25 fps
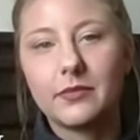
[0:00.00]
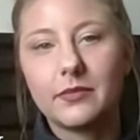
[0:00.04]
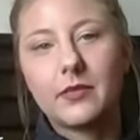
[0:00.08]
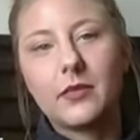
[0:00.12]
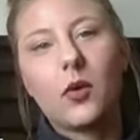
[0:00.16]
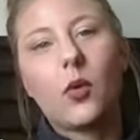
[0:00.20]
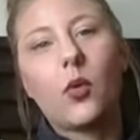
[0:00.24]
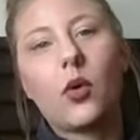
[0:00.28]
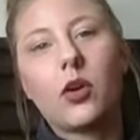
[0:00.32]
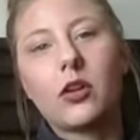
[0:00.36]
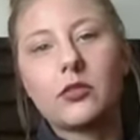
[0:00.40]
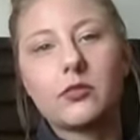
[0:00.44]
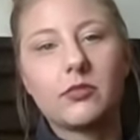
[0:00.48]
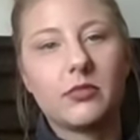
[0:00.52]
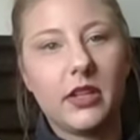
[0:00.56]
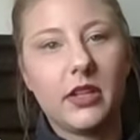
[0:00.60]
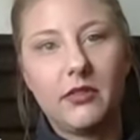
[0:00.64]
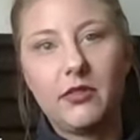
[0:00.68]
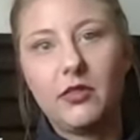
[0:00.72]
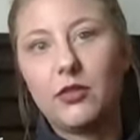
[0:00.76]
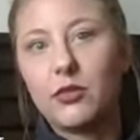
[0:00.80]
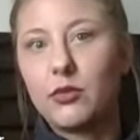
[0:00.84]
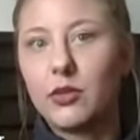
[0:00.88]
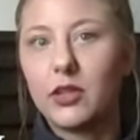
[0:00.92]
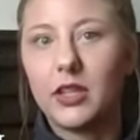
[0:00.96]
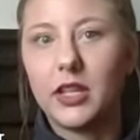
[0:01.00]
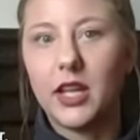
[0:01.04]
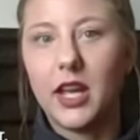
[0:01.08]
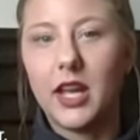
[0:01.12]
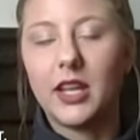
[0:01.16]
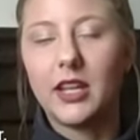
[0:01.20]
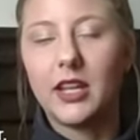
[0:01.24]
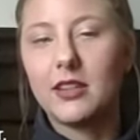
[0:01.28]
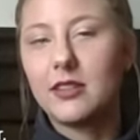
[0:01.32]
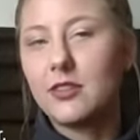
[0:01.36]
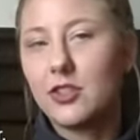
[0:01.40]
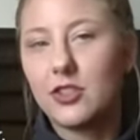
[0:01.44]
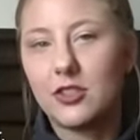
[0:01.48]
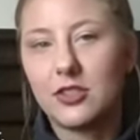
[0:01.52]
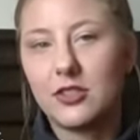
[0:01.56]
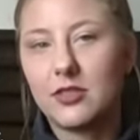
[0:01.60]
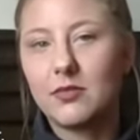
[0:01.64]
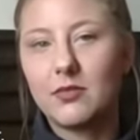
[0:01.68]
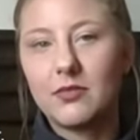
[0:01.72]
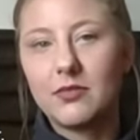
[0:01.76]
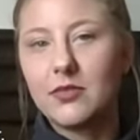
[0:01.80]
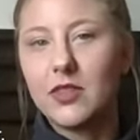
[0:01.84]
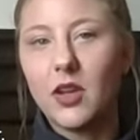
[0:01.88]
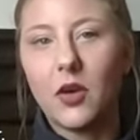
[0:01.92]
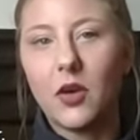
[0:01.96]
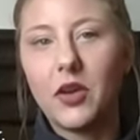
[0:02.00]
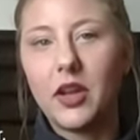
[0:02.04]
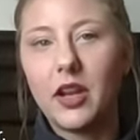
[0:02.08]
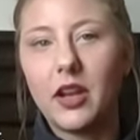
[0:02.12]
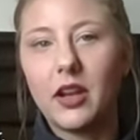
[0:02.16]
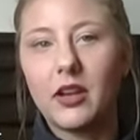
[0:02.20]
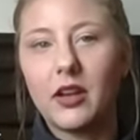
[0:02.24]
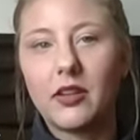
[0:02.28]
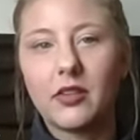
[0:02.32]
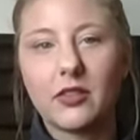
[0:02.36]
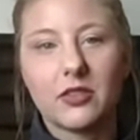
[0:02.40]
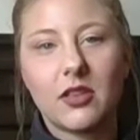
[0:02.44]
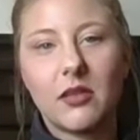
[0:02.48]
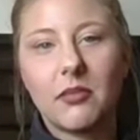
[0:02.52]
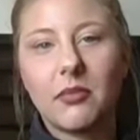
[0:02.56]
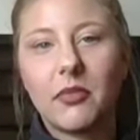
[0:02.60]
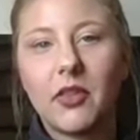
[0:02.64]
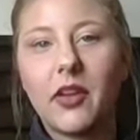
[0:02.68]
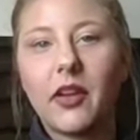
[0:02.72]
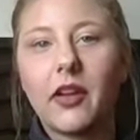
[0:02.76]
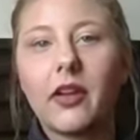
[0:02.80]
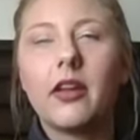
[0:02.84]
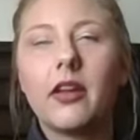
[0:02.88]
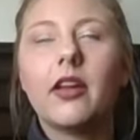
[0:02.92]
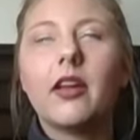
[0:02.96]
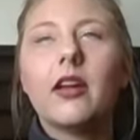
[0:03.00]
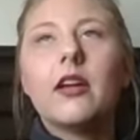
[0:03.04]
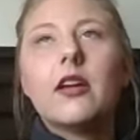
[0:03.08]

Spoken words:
Or if you really hate it, just donate it or something.